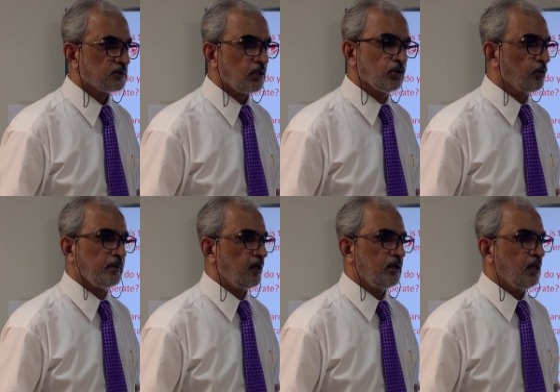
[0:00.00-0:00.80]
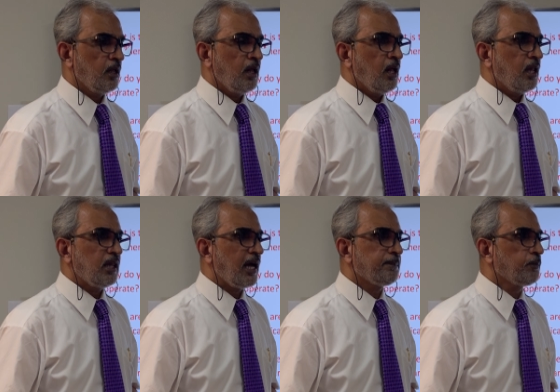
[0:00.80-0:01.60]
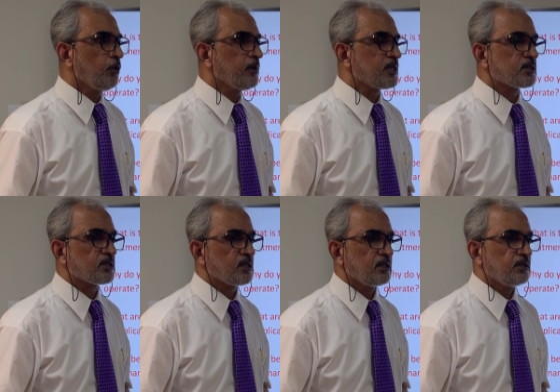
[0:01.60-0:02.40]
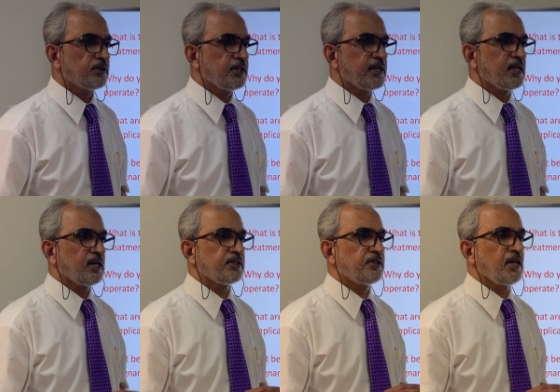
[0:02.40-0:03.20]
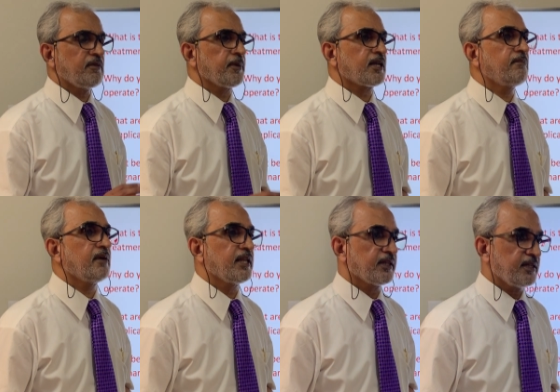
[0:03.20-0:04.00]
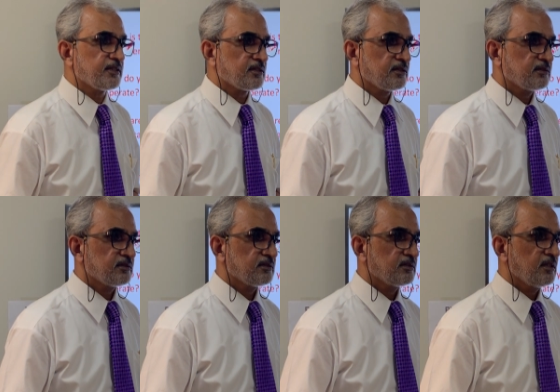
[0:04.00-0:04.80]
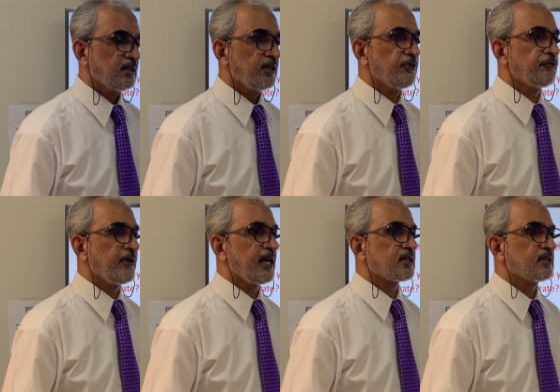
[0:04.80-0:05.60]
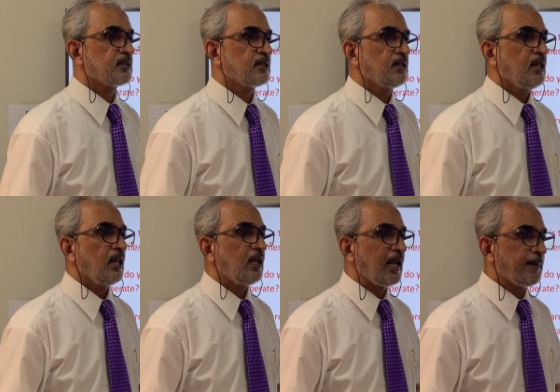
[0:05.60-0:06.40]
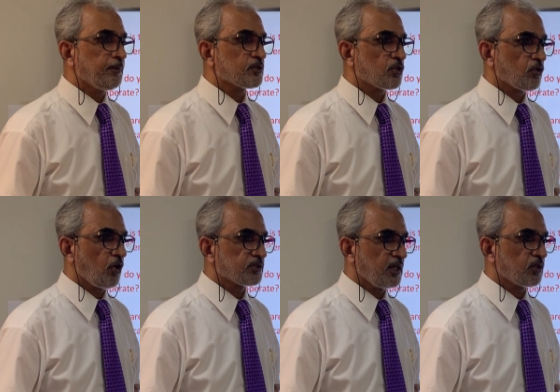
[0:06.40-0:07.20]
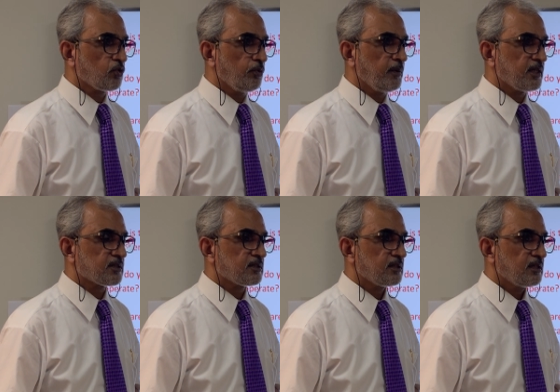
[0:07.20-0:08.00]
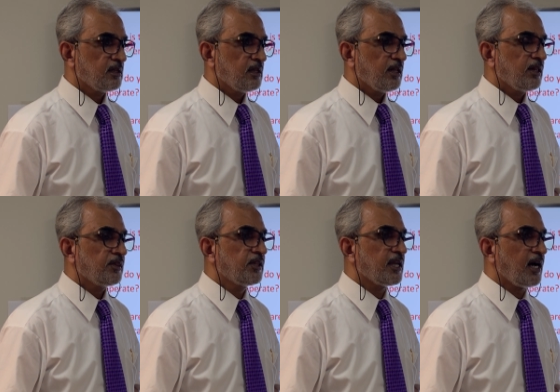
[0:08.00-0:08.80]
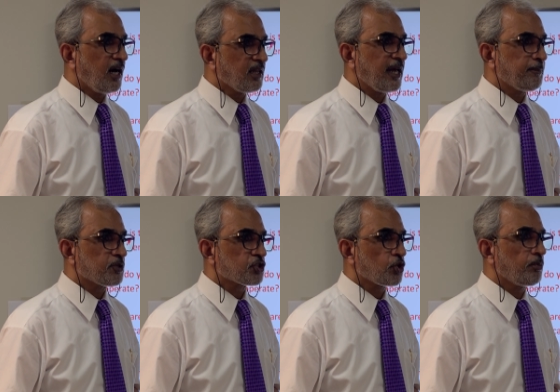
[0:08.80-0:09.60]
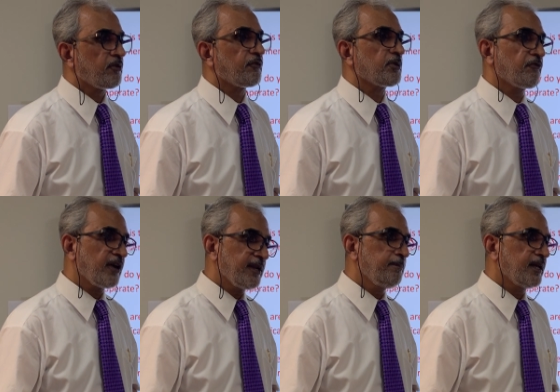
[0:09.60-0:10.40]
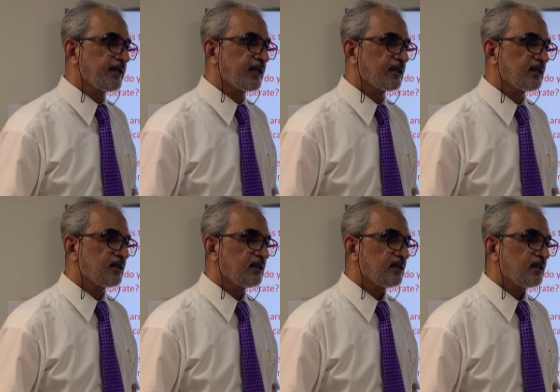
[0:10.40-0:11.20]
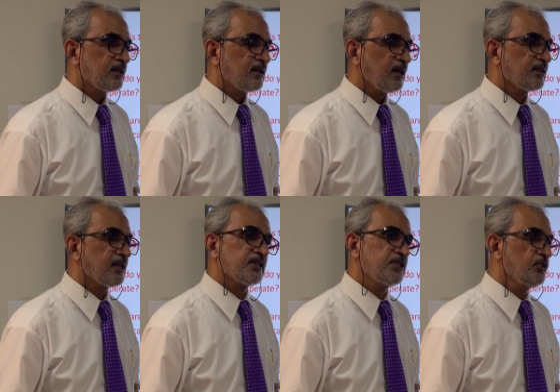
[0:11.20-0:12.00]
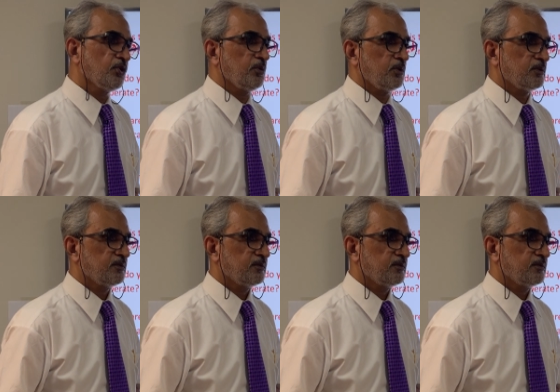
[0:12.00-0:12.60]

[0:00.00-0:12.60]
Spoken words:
No, ma'am. Lipomas, they never become malignant. In fact, liposarcomas, they are liposarcoma from the very beginning, and they are de novo.